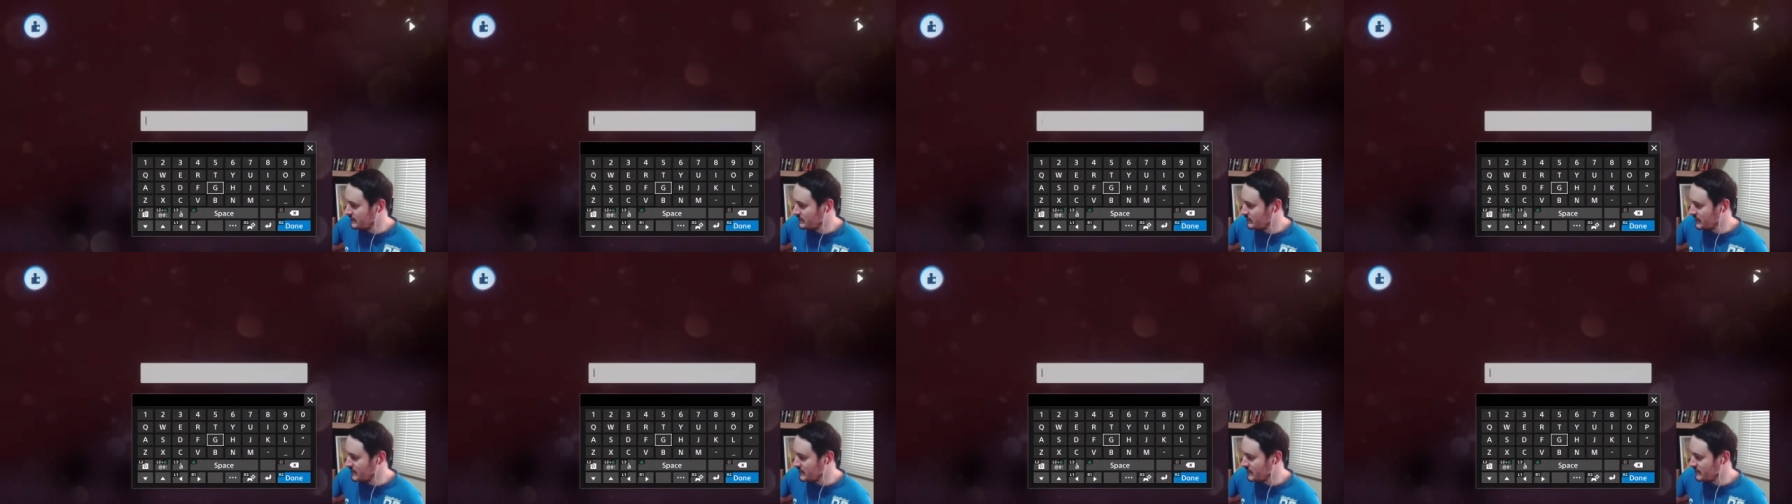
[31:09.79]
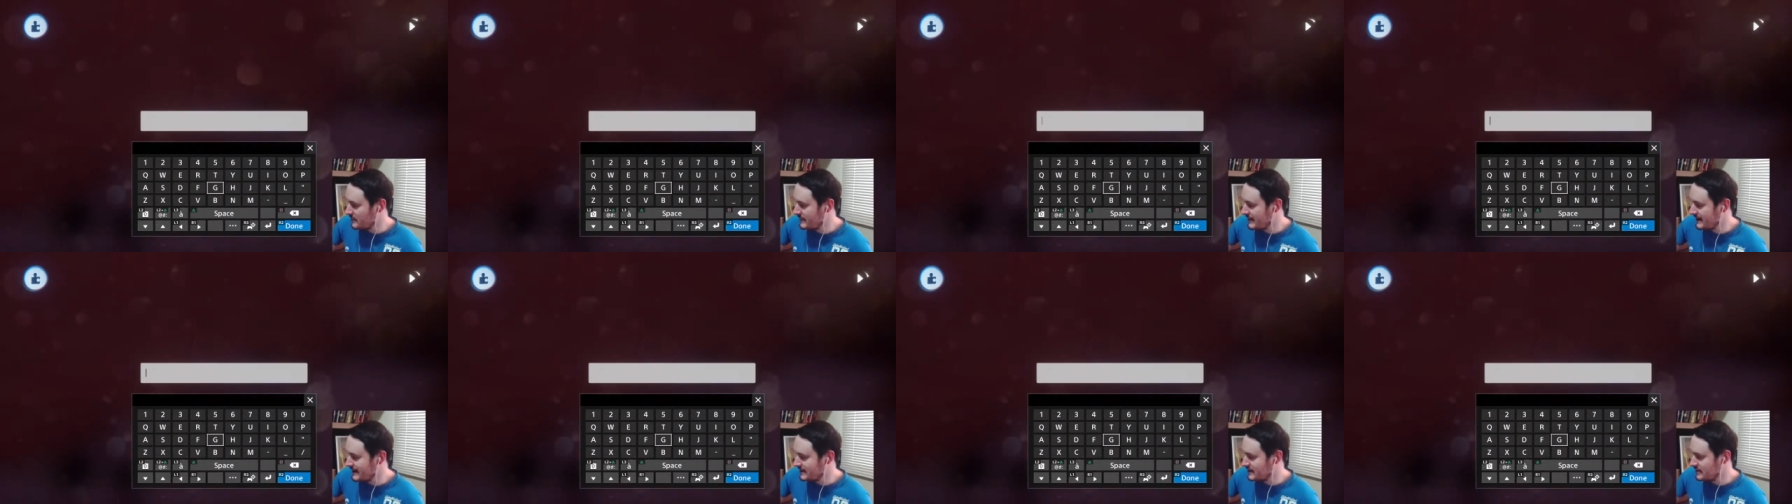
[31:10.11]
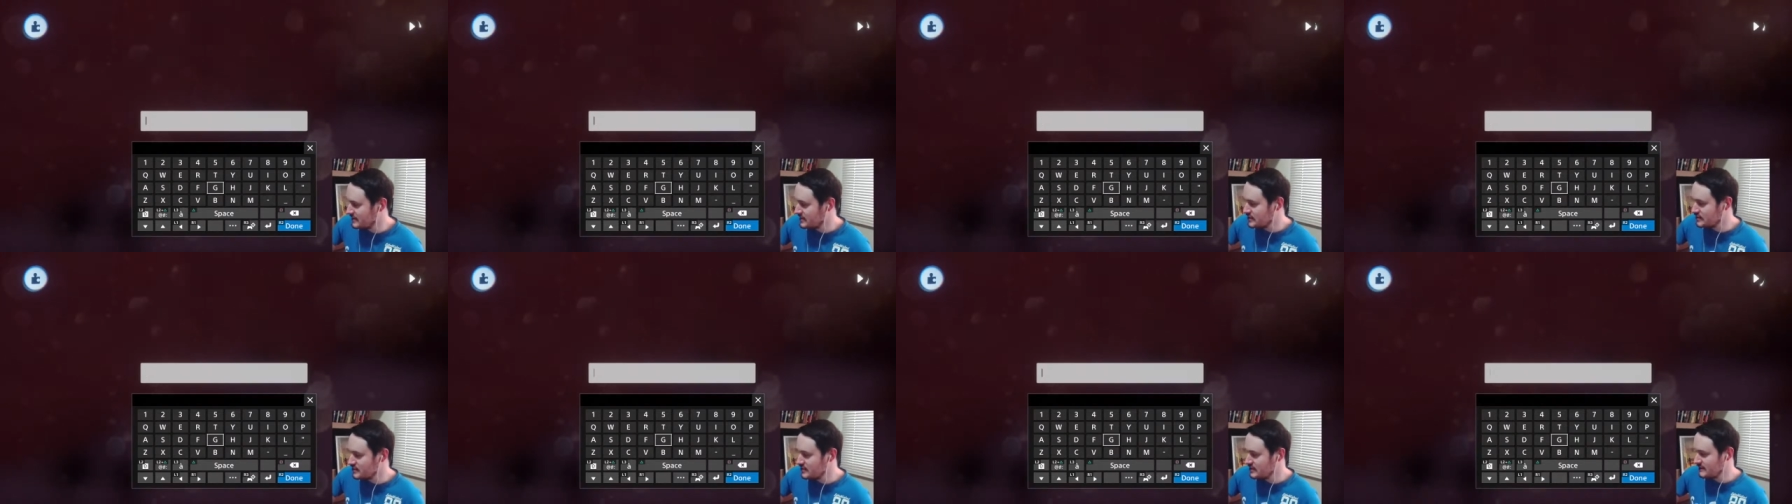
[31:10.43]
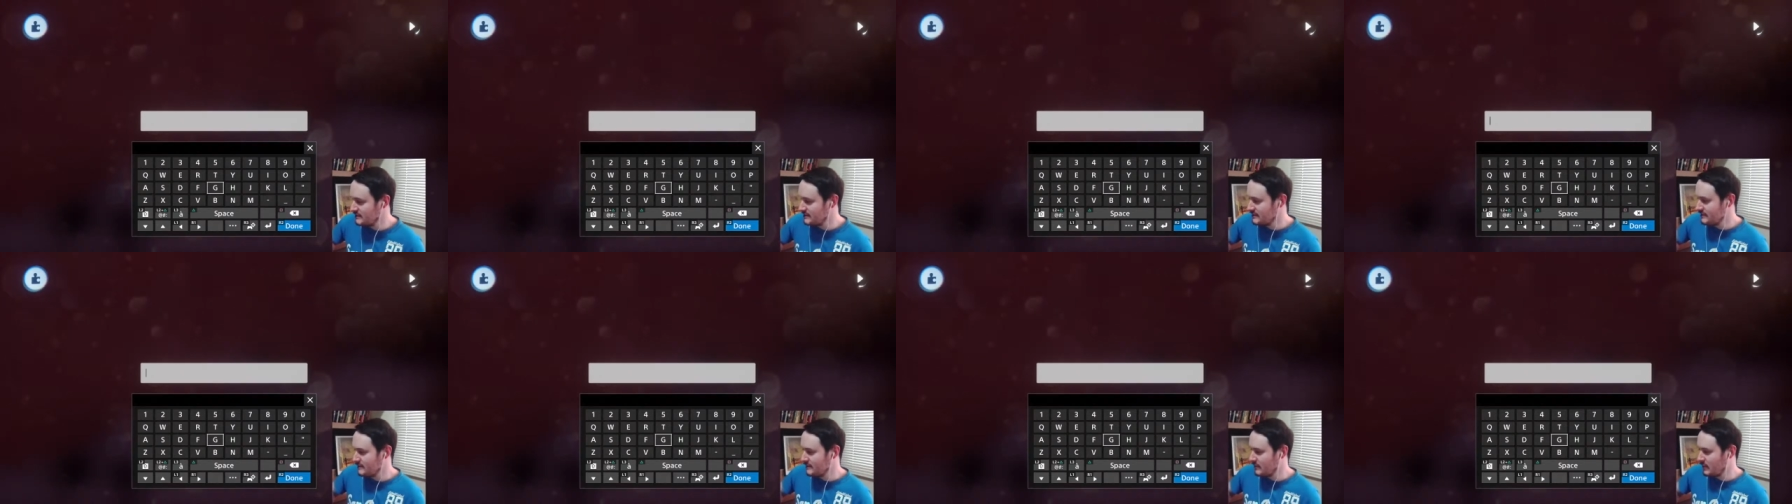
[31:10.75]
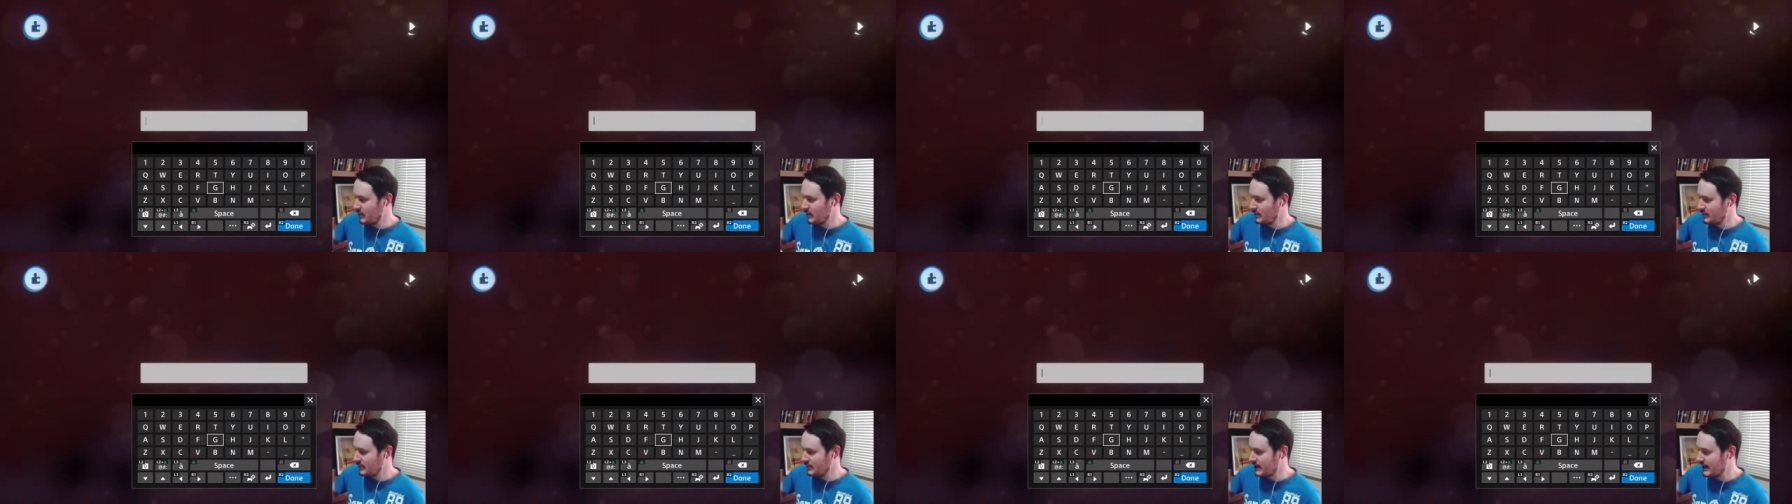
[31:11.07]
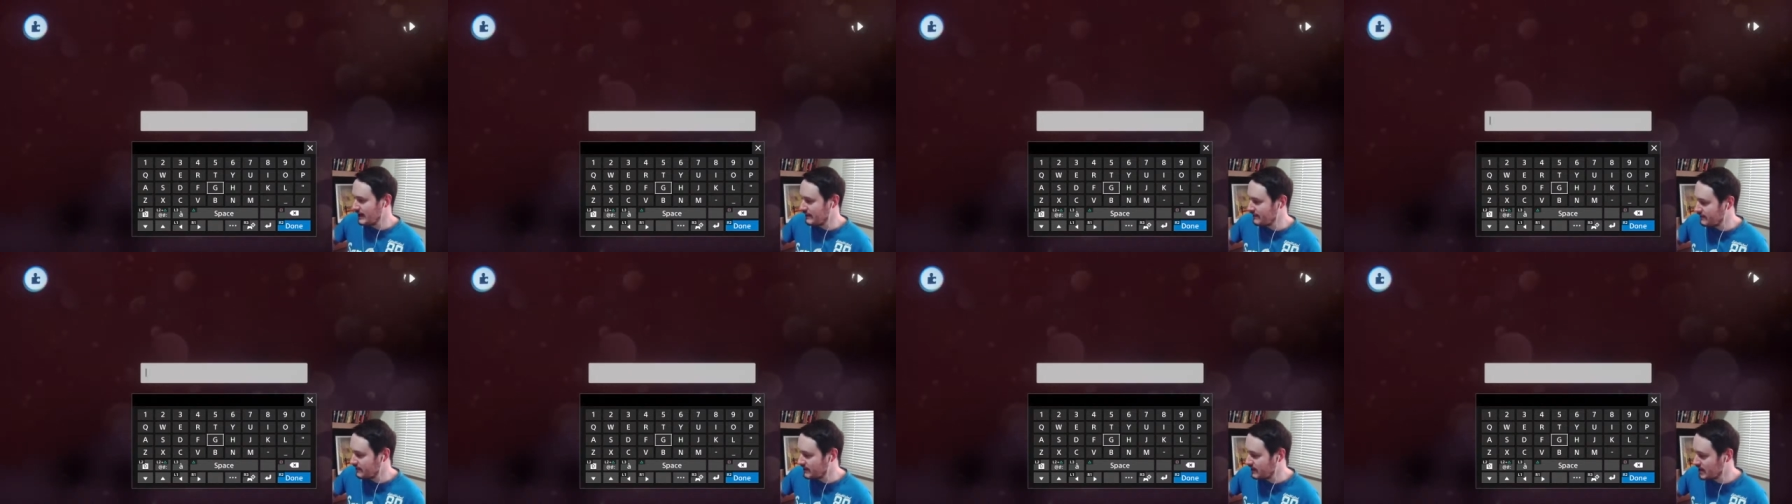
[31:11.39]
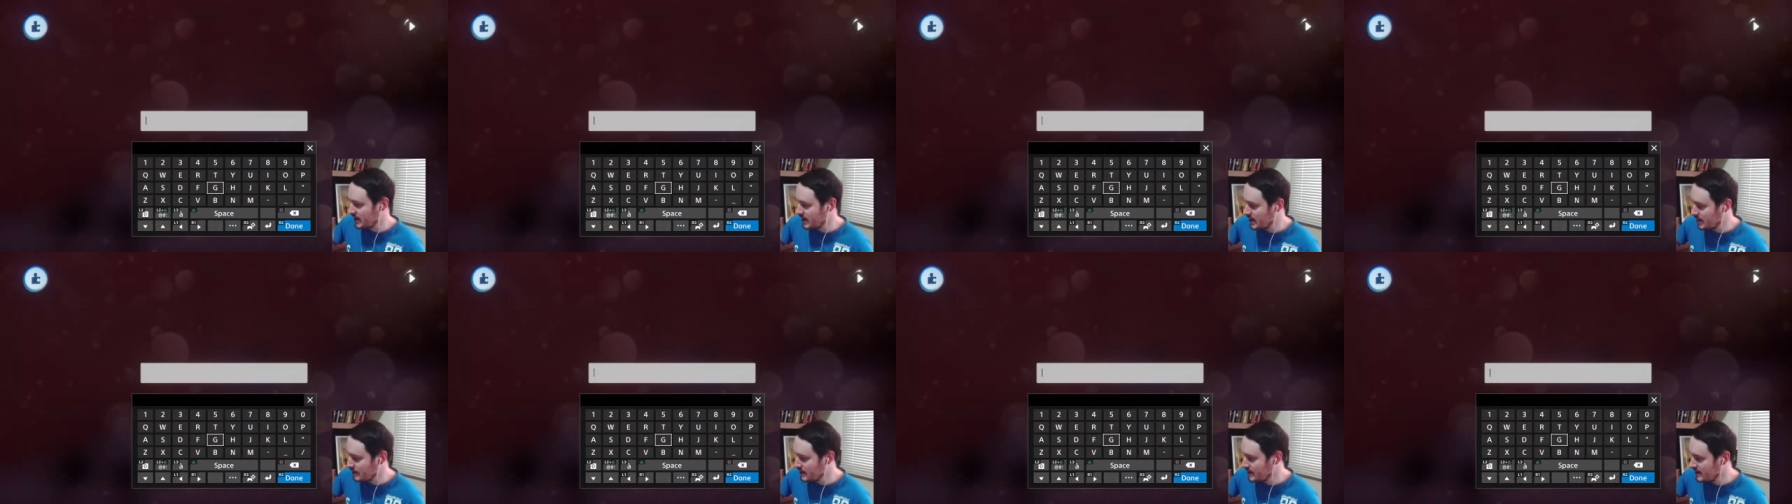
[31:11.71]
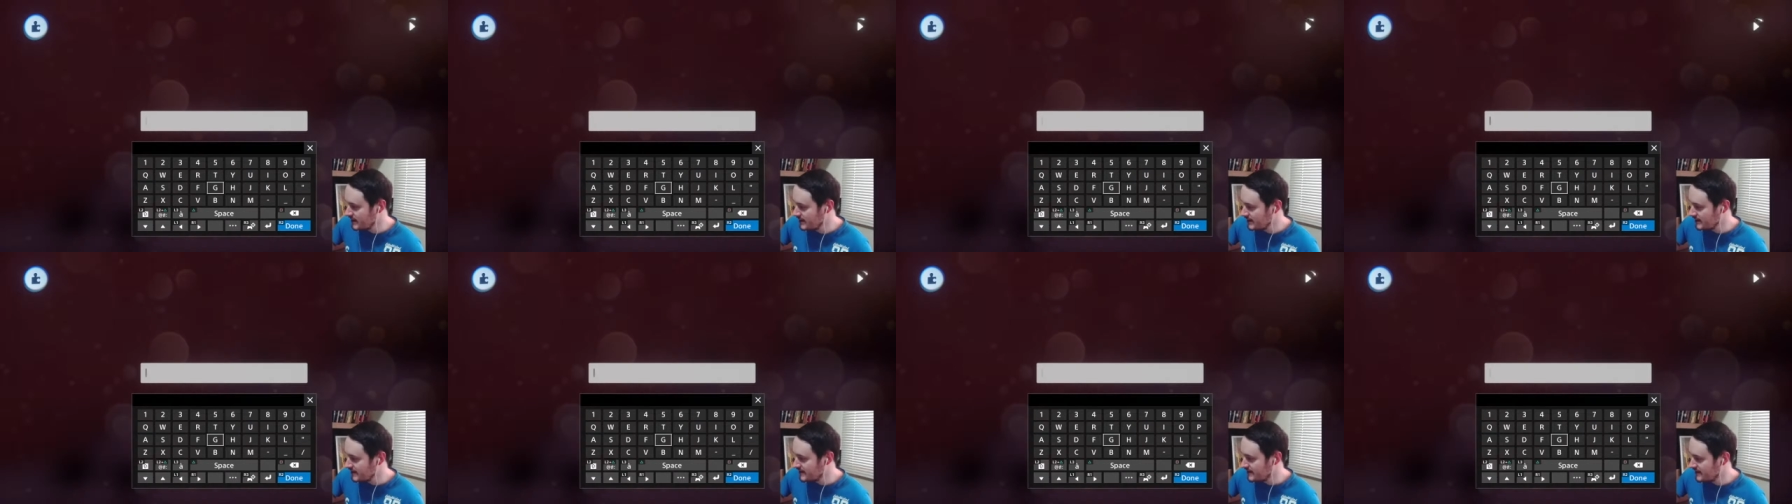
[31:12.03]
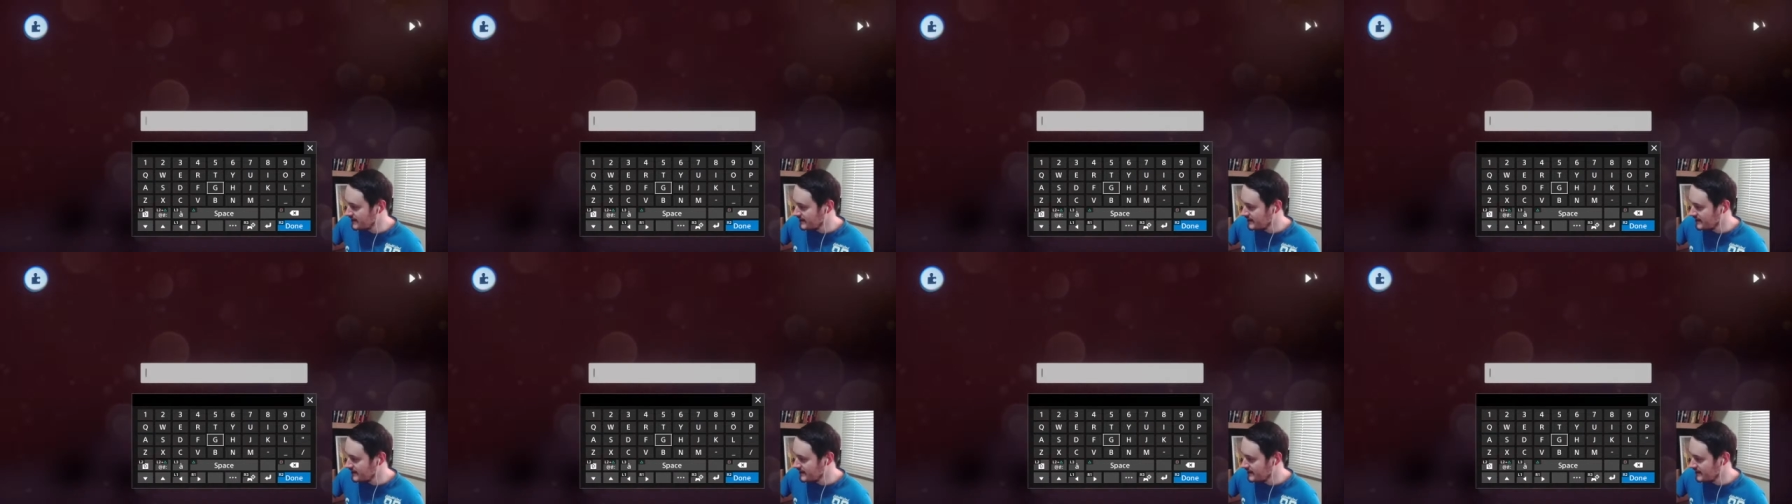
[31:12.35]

welcome back to the stream. Hope you're having a great week.